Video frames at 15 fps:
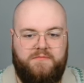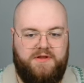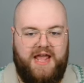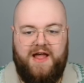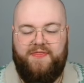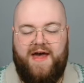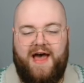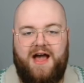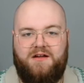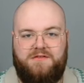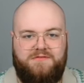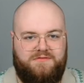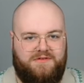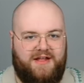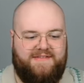get that
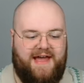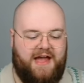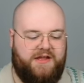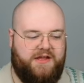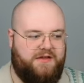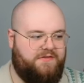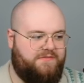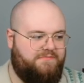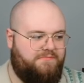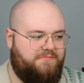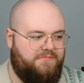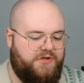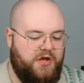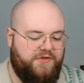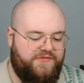attack,
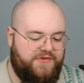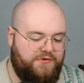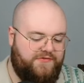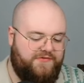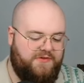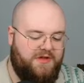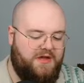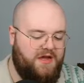go Zeus.